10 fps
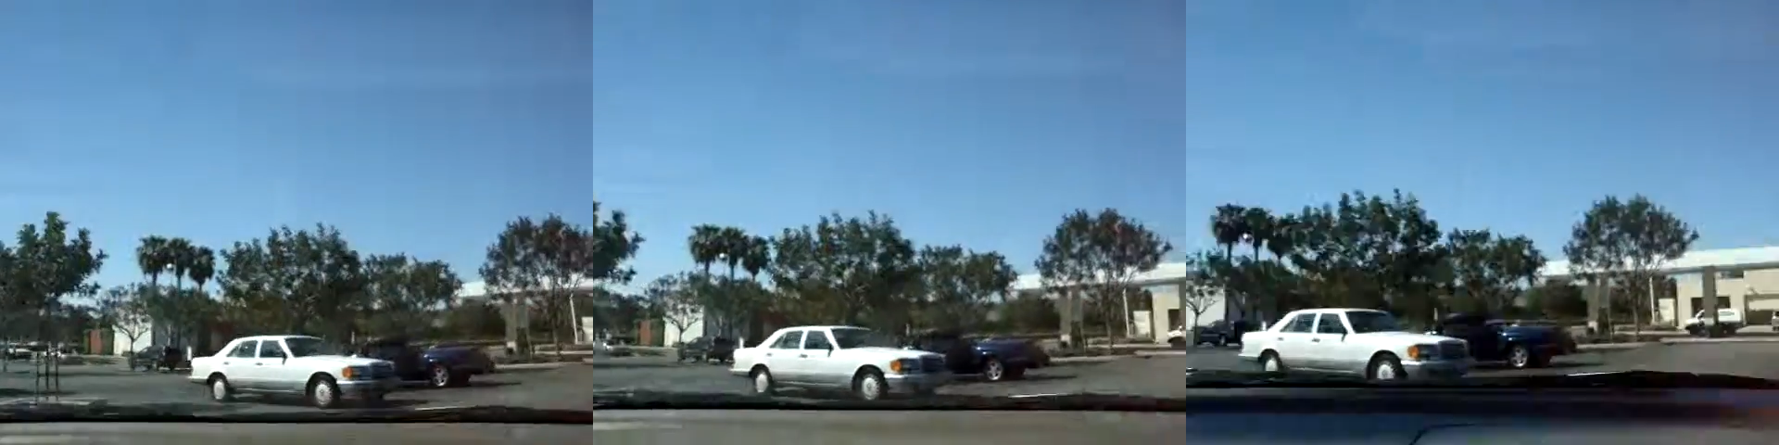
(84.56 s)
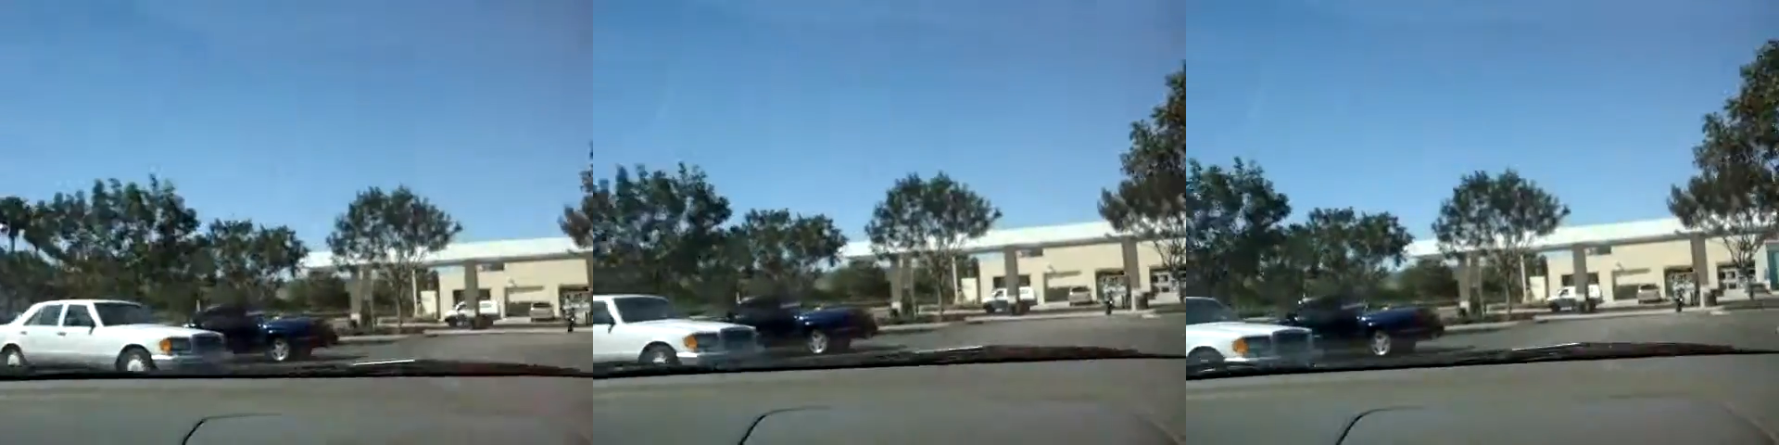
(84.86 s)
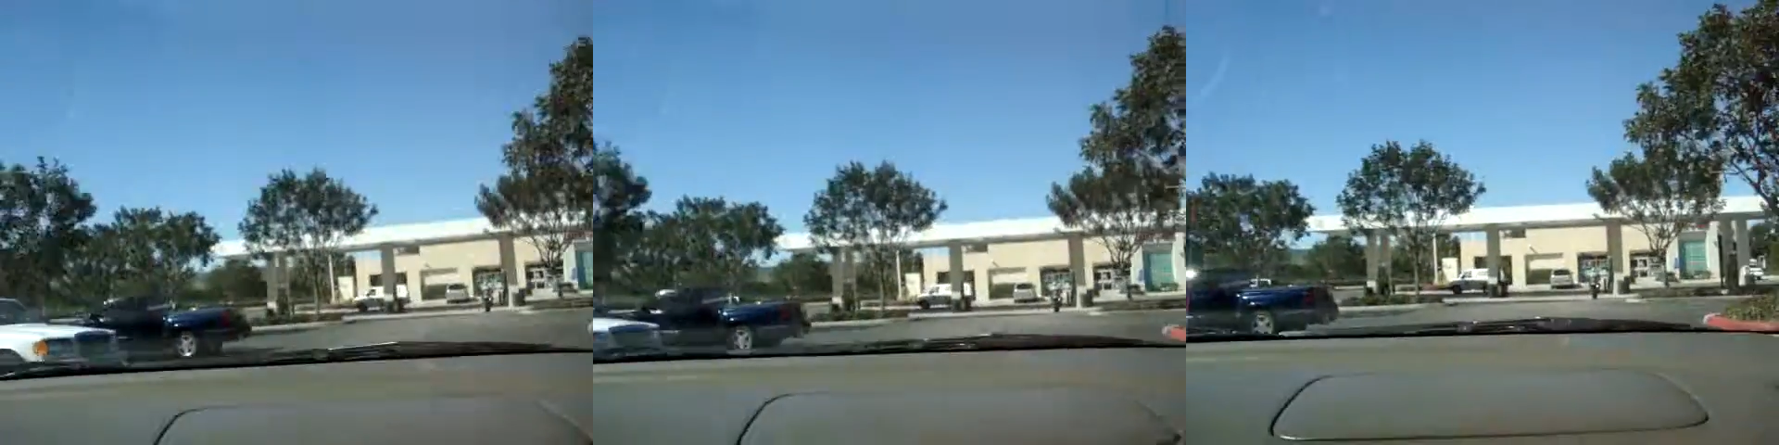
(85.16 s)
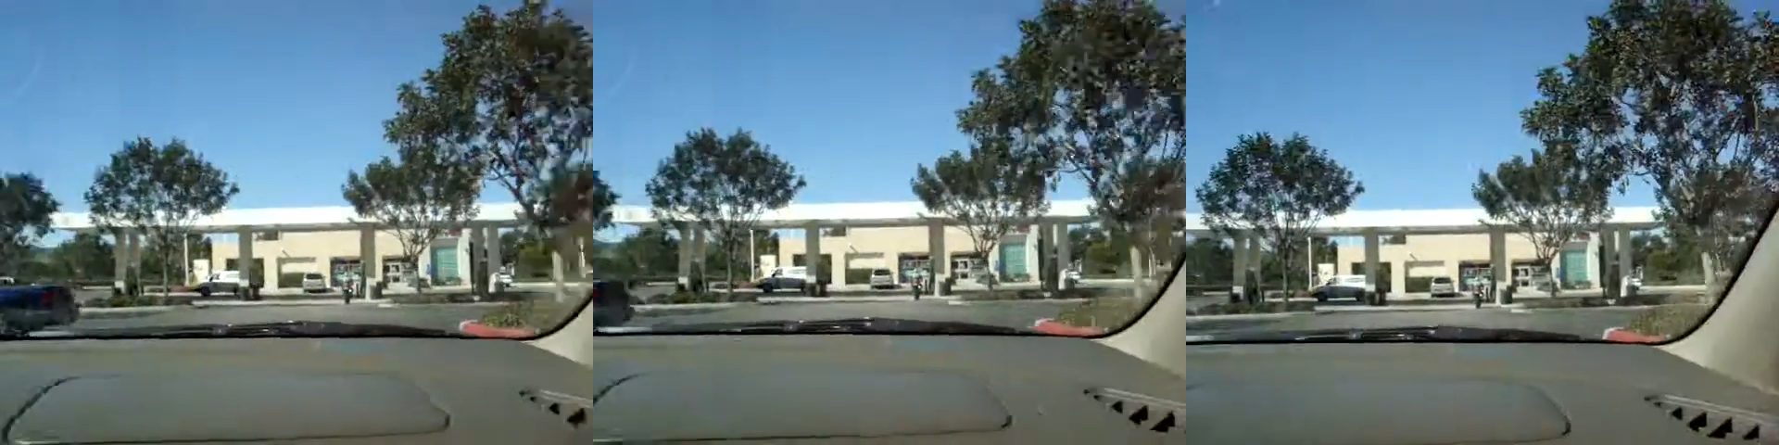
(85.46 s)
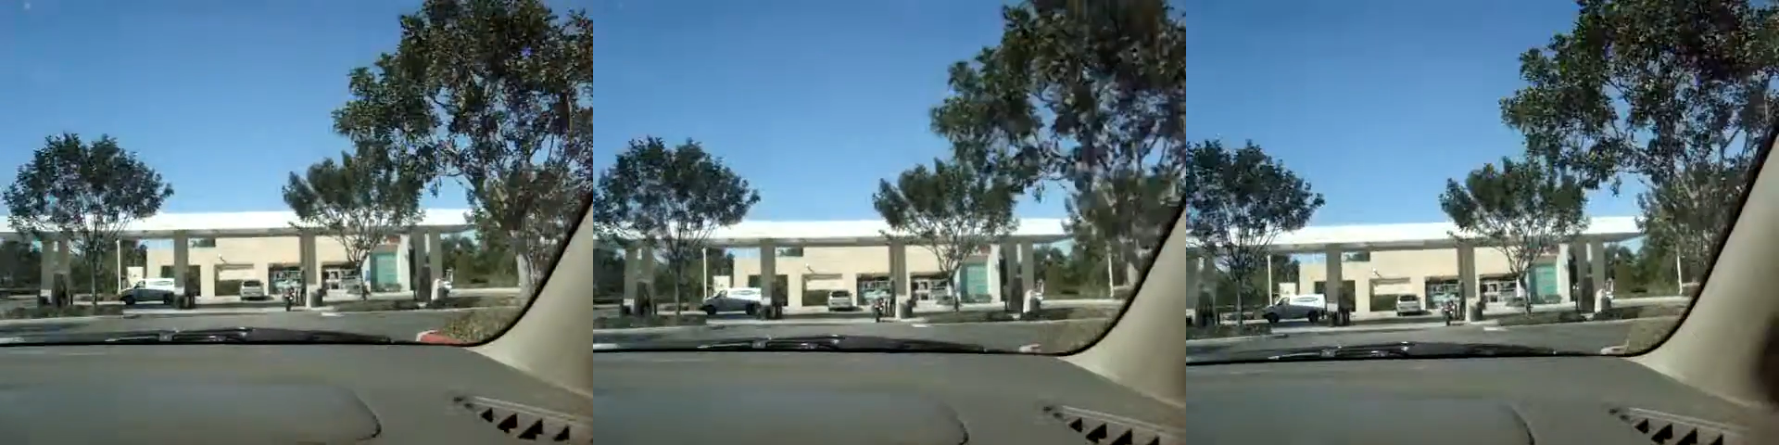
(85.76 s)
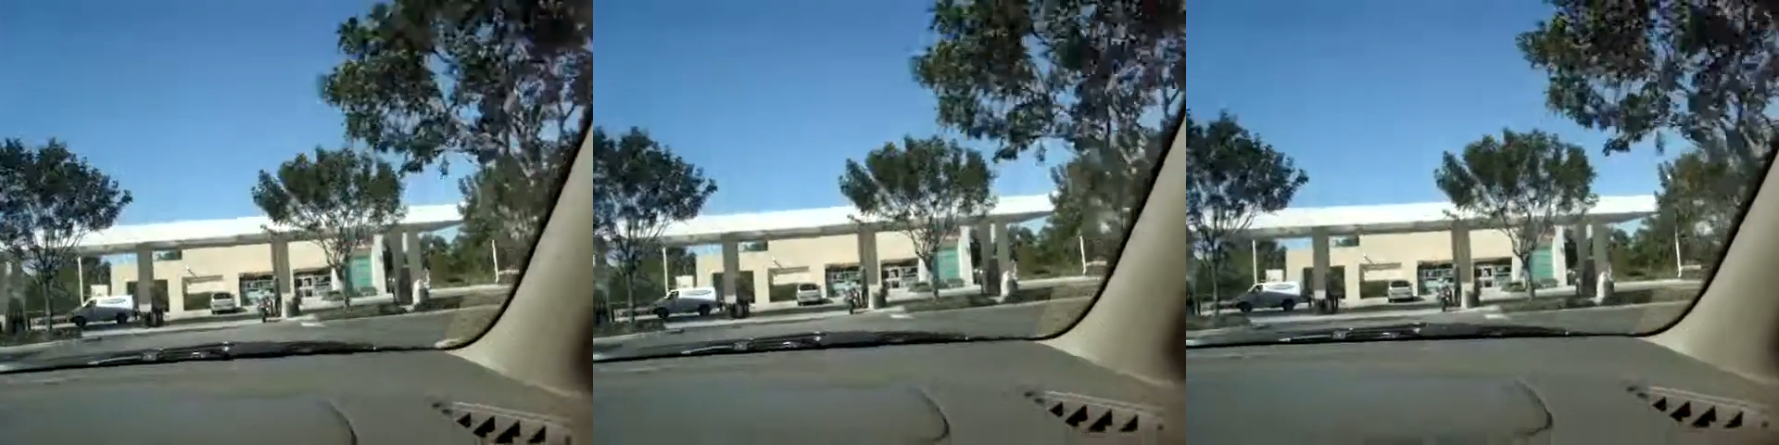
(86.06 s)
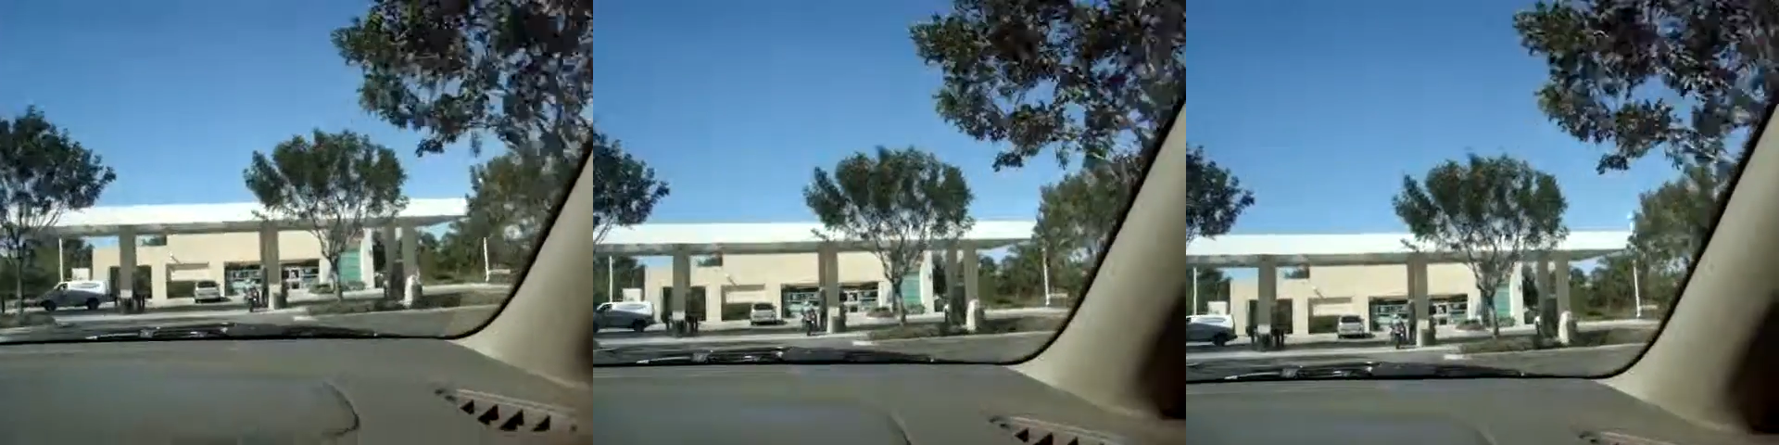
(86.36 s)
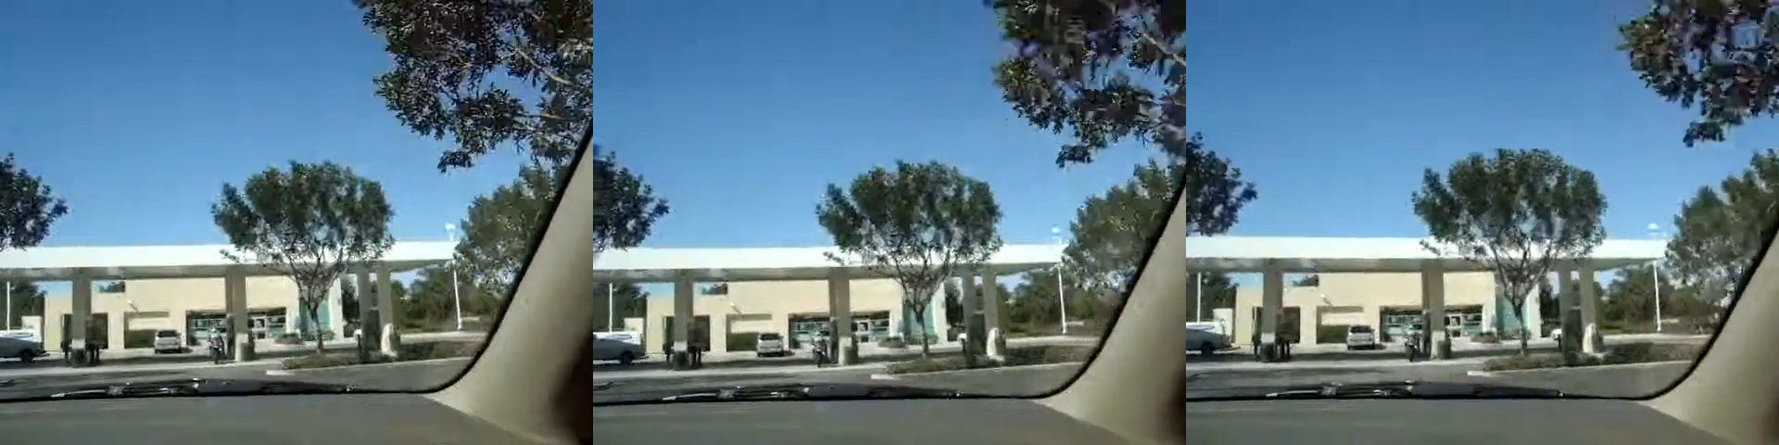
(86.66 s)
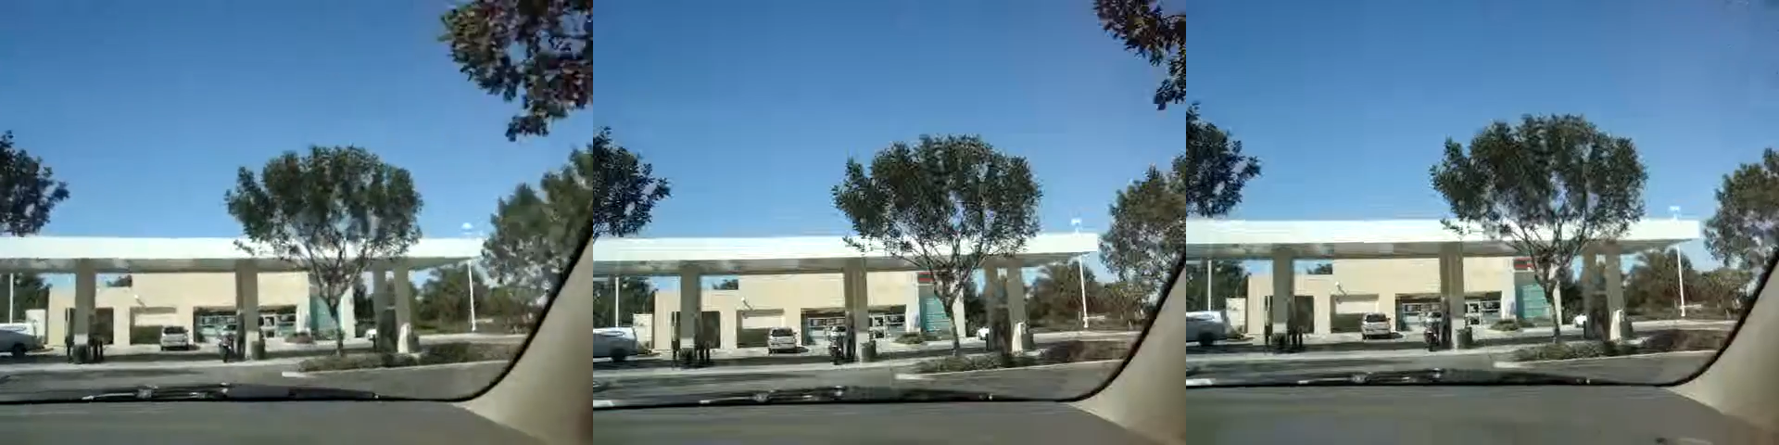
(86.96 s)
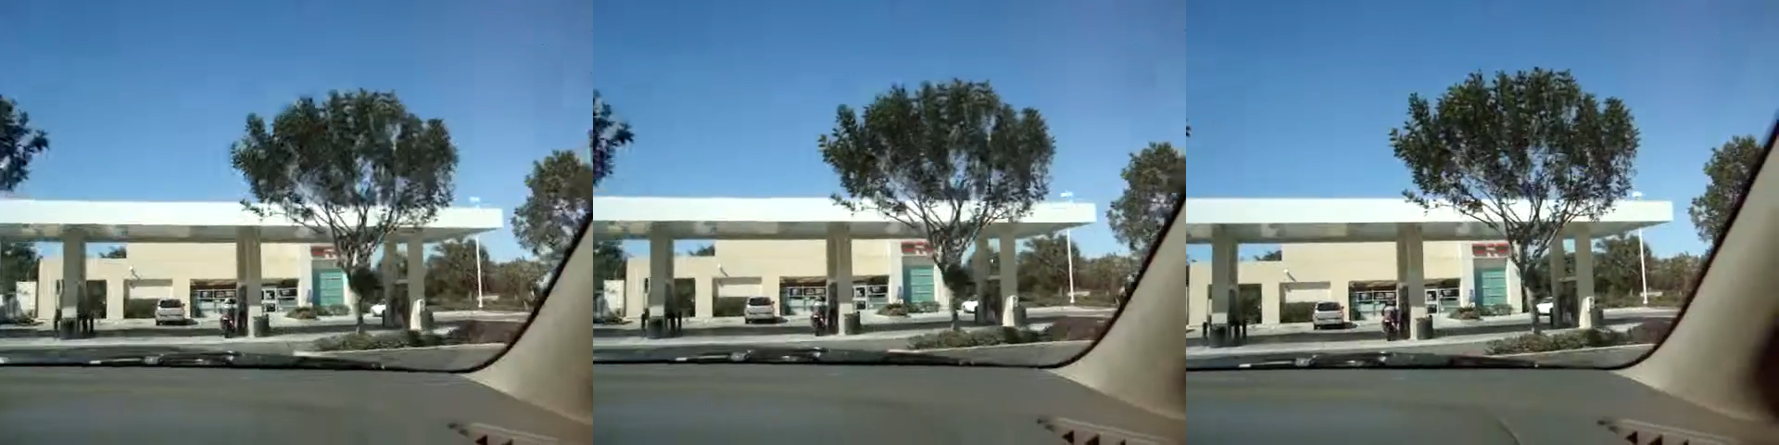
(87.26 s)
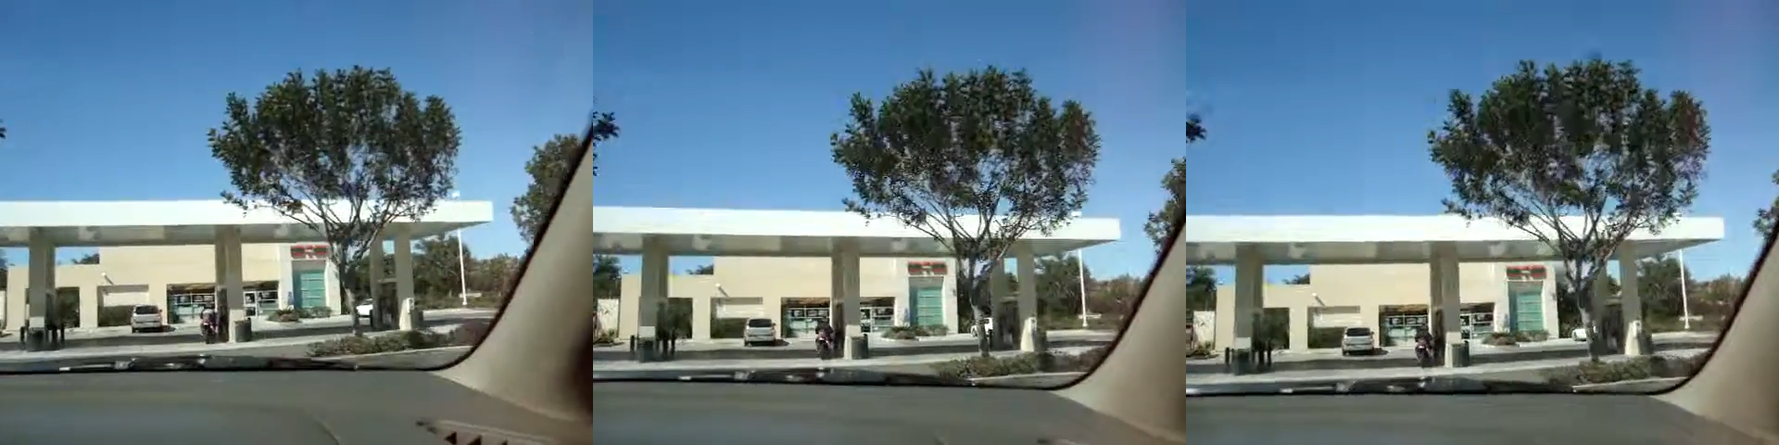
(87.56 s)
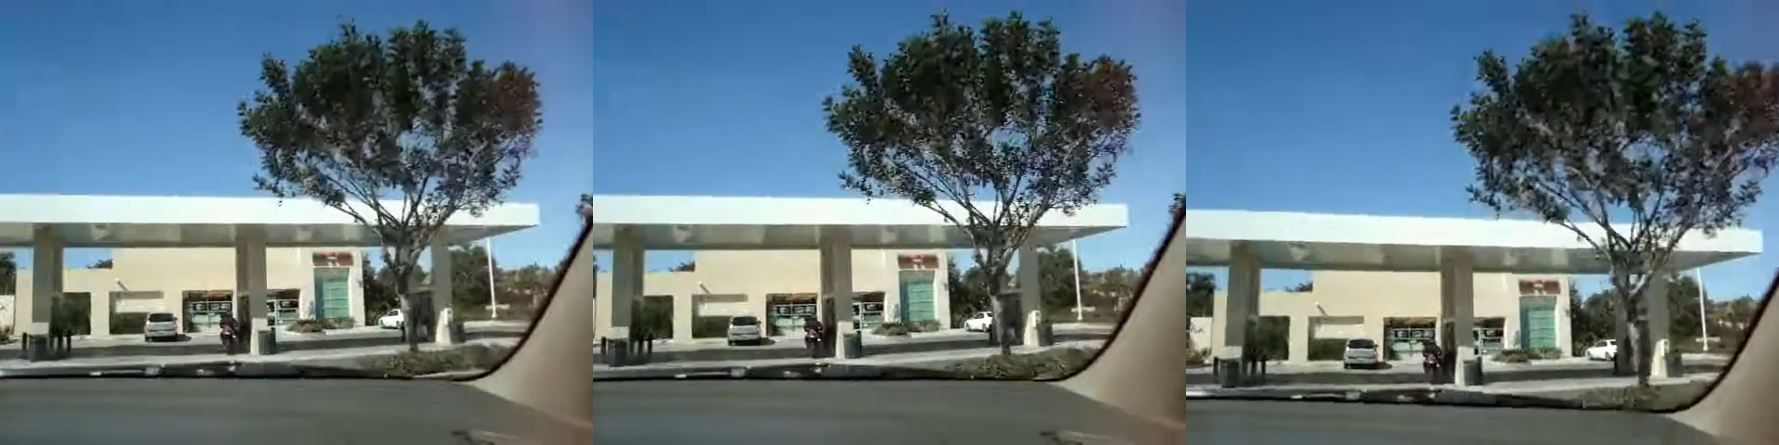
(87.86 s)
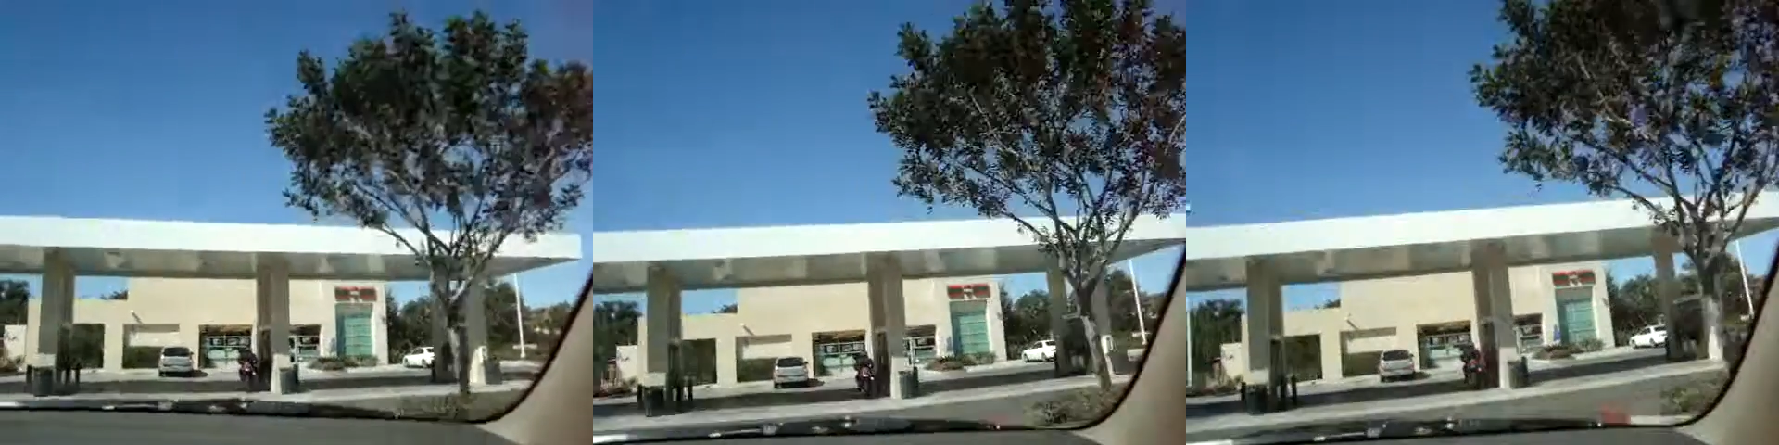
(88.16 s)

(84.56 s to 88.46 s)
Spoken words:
[unreadable: no face in view]